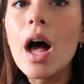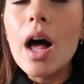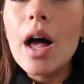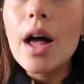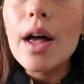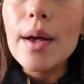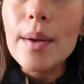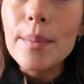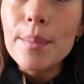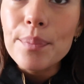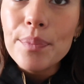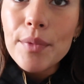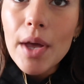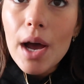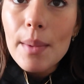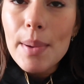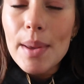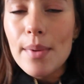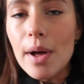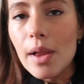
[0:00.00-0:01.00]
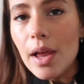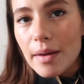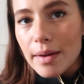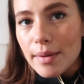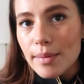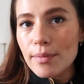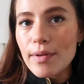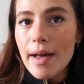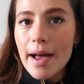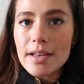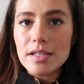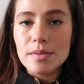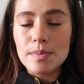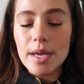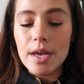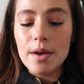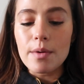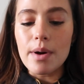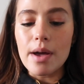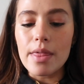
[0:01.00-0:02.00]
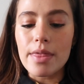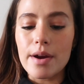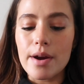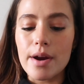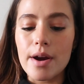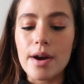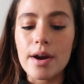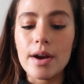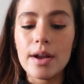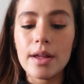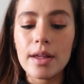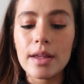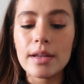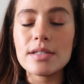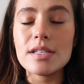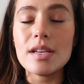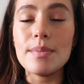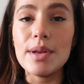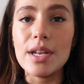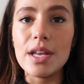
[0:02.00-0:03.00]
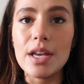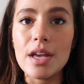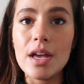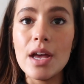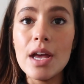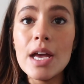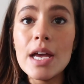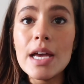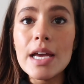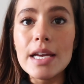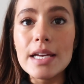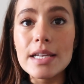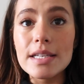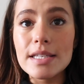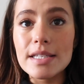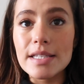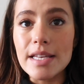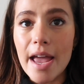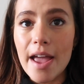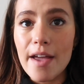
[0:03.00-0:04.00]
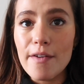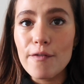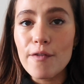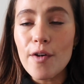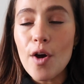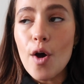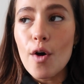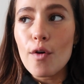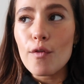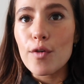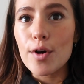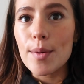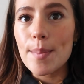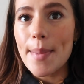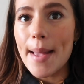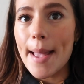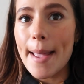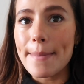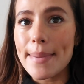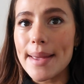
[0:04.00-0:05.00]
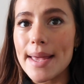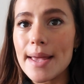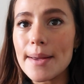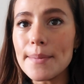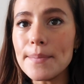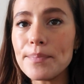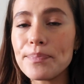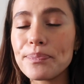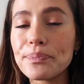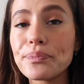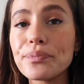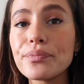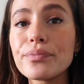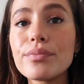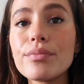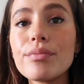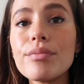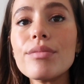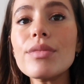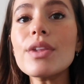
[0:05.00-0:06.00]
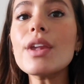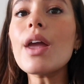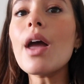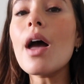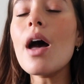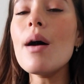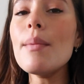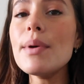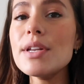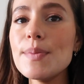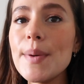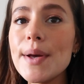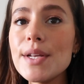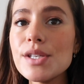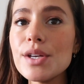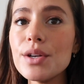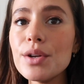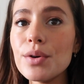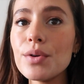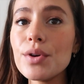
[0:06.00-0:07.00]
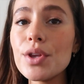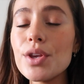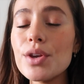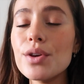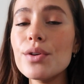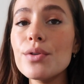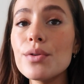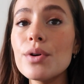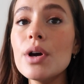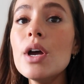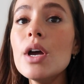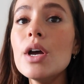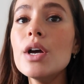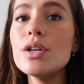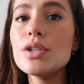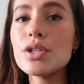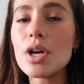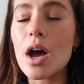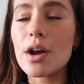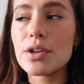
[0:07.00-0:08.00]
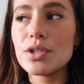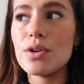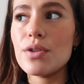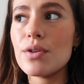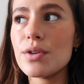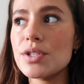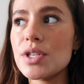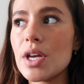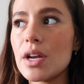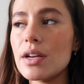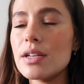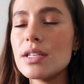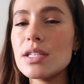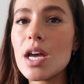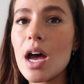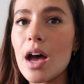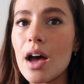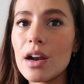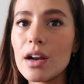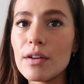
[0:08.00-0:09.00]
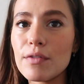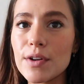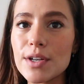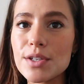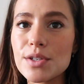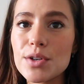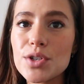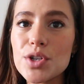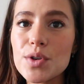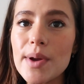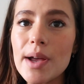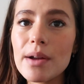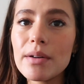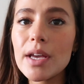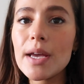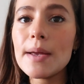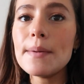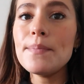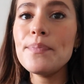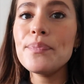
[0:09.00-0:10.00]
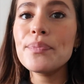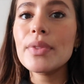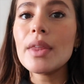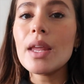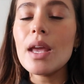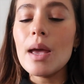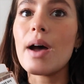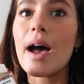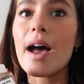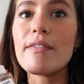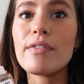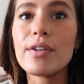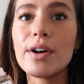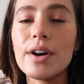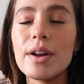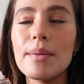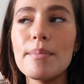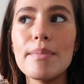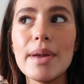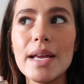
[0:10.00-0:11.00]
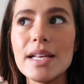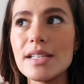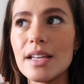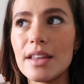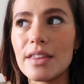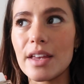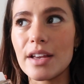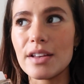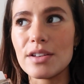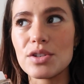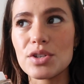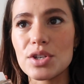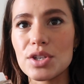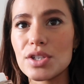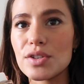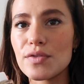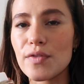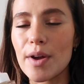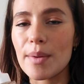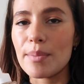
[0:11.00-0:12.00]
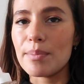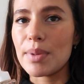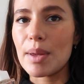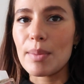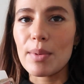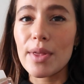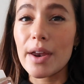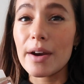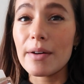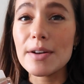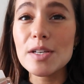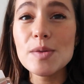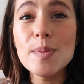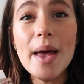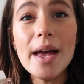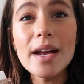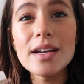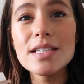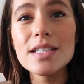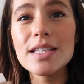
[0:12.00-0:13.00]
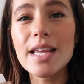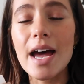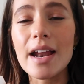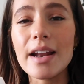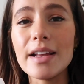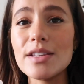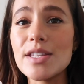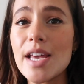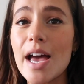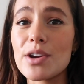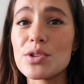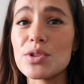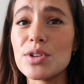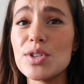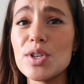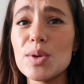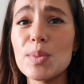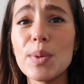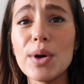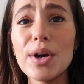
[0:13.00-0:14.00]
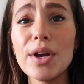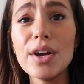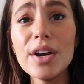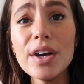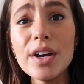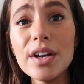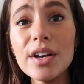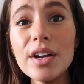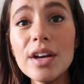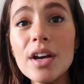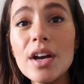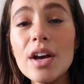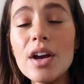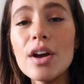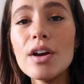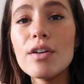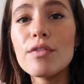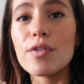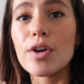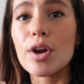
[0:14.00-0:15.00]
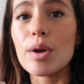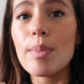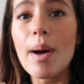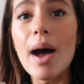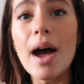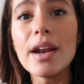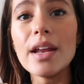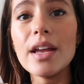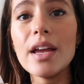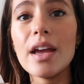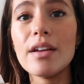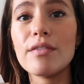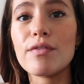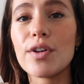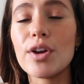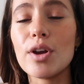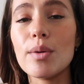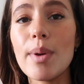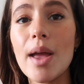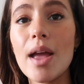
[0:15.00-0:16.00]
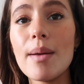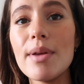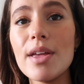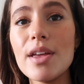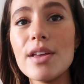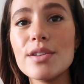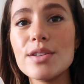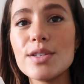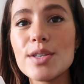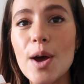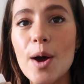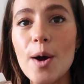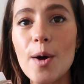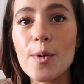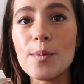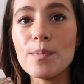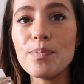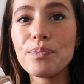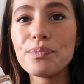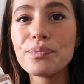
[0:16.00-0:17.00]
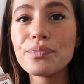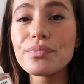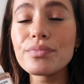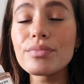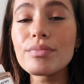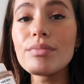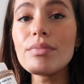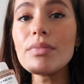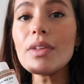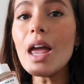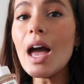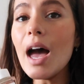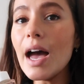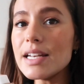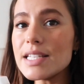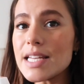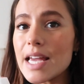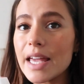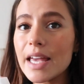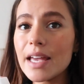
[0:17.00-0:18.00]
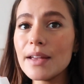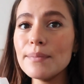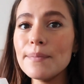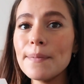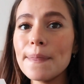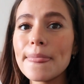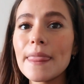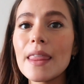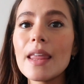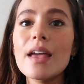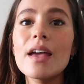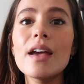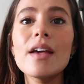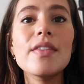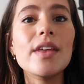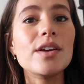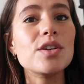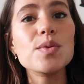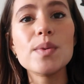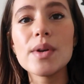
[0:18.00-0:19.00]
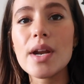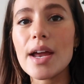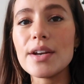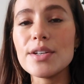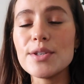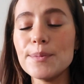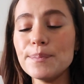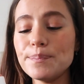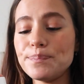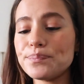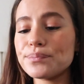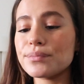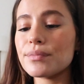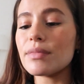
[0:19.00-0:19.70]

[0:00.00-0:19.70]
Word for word: Um, a, a lot of people ask me whether CBD is safe for baby um, it depends on who you talk to. There's not a ton of research around it. I've heard amazing things just from people that I respect that it's actually super good for your body and for your baby. So I take it. That's what I do.